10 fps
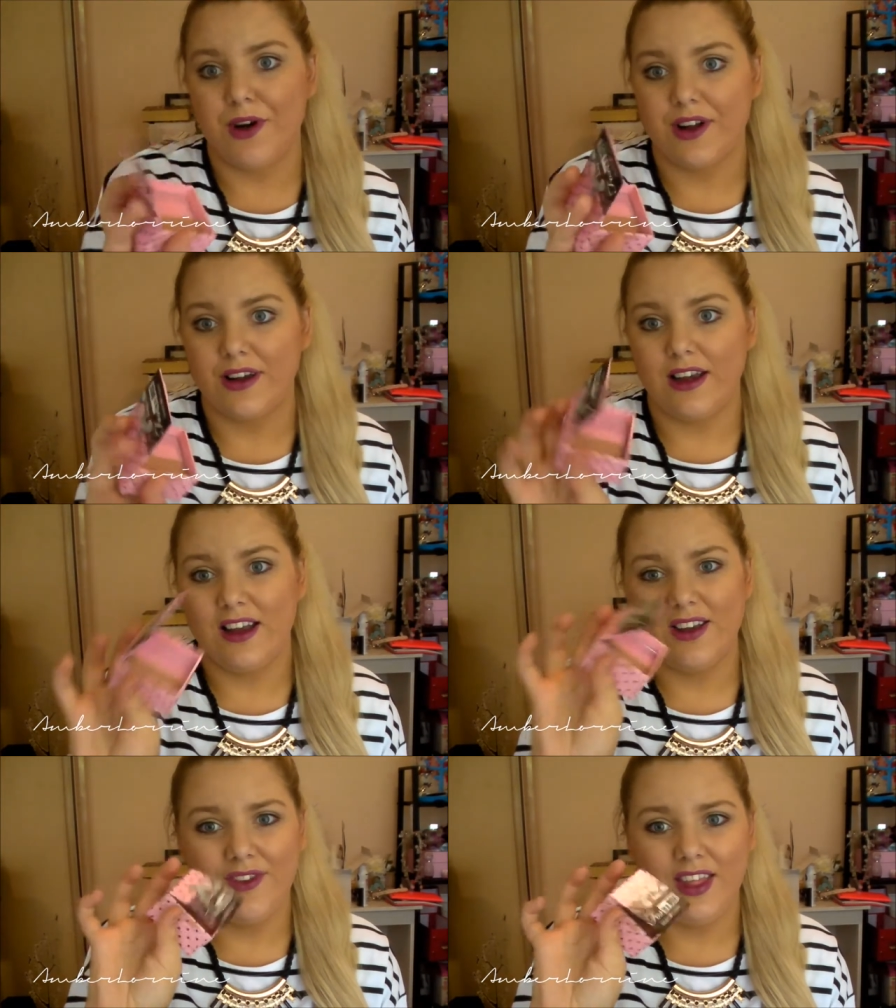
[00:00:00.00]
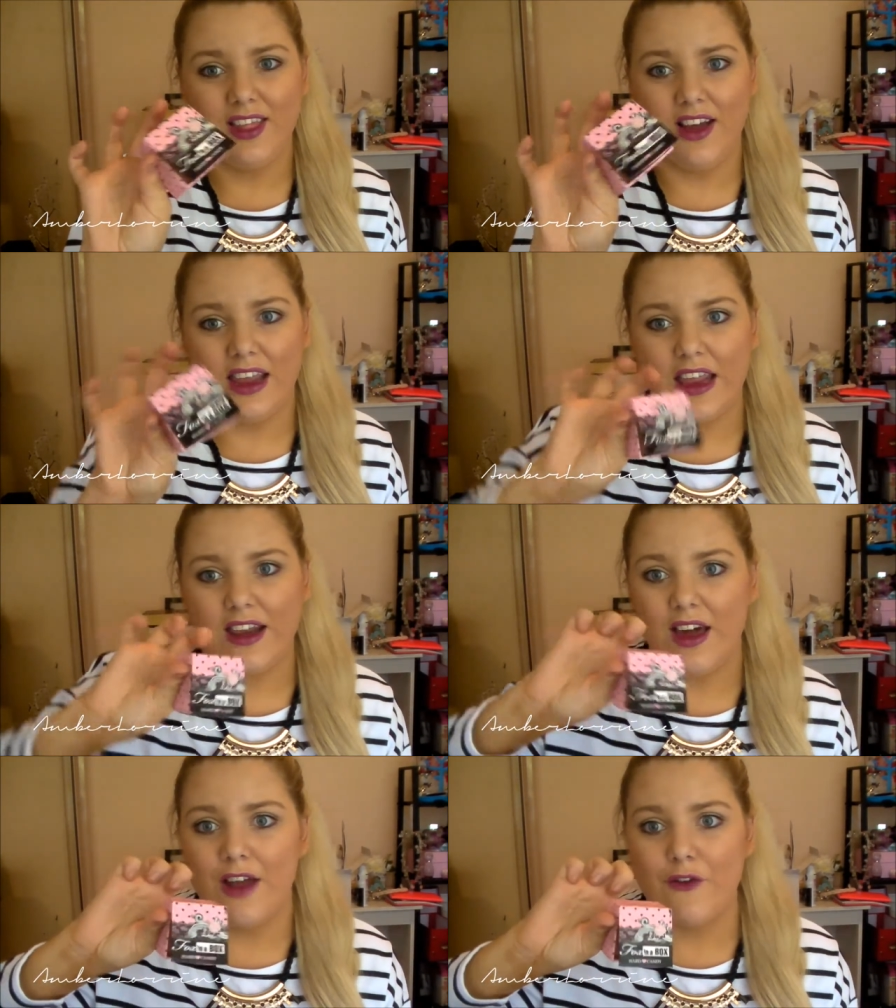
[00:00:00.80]
product and I definitely like
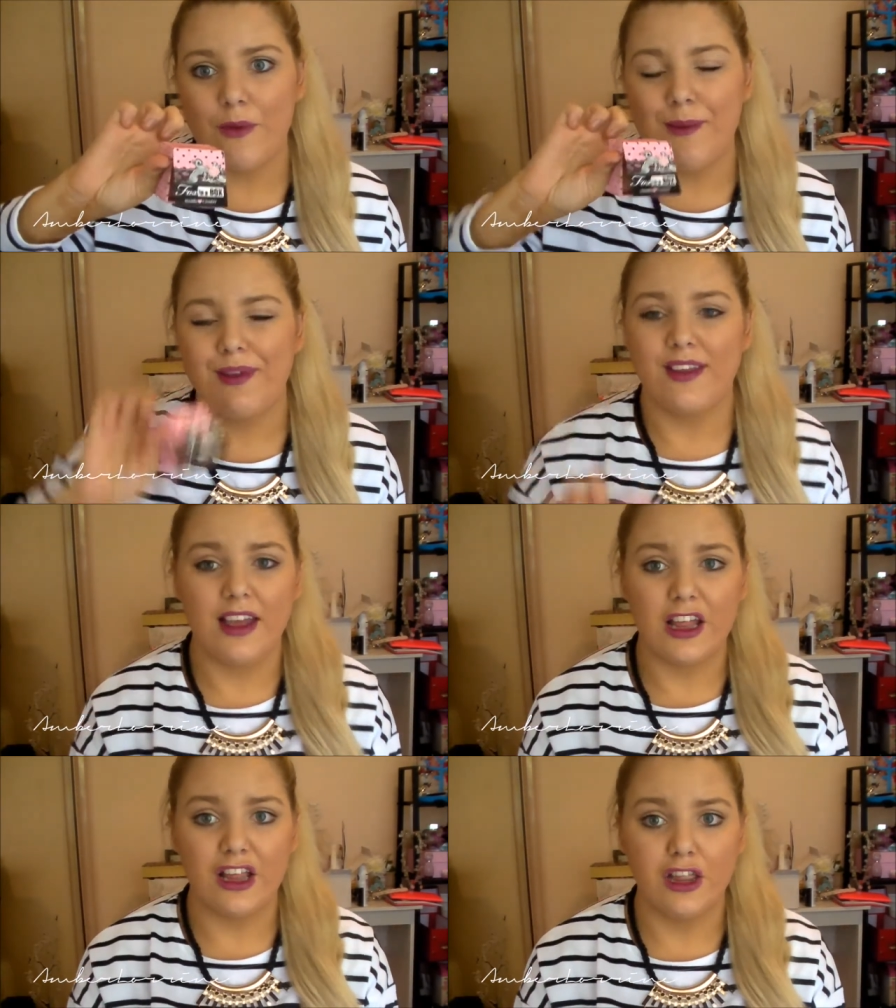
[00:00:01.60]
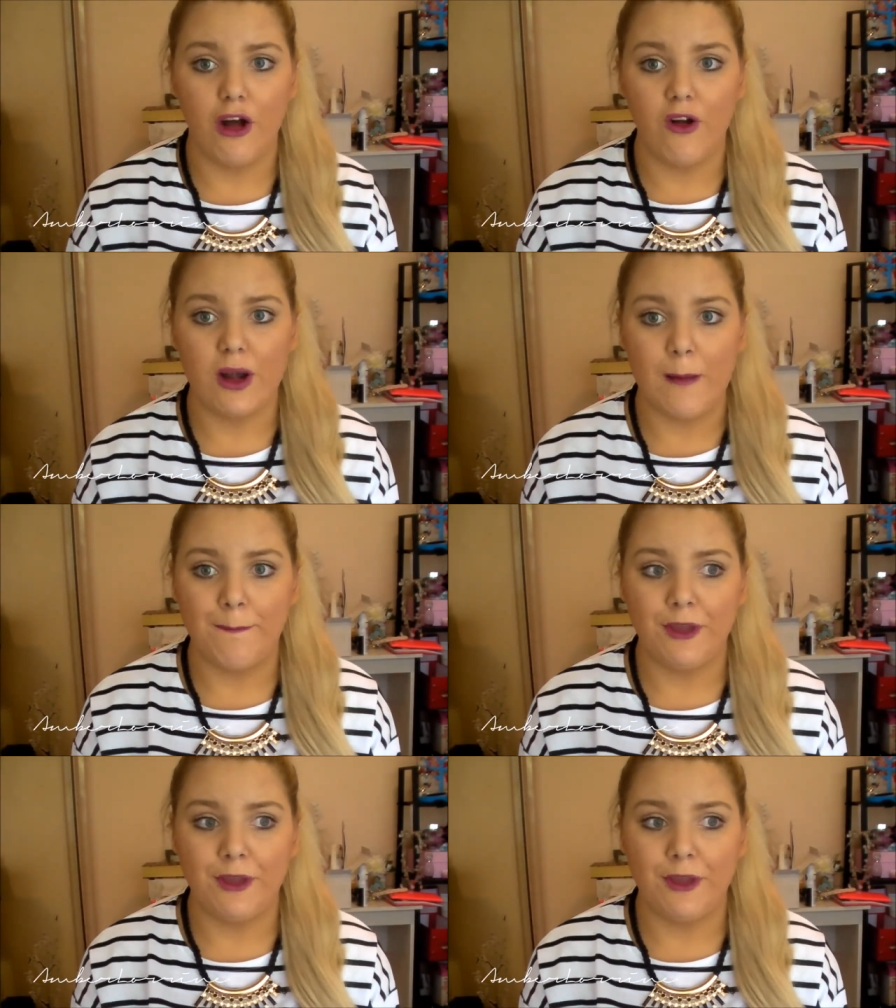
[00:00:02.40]
it. I remember seeing Lauren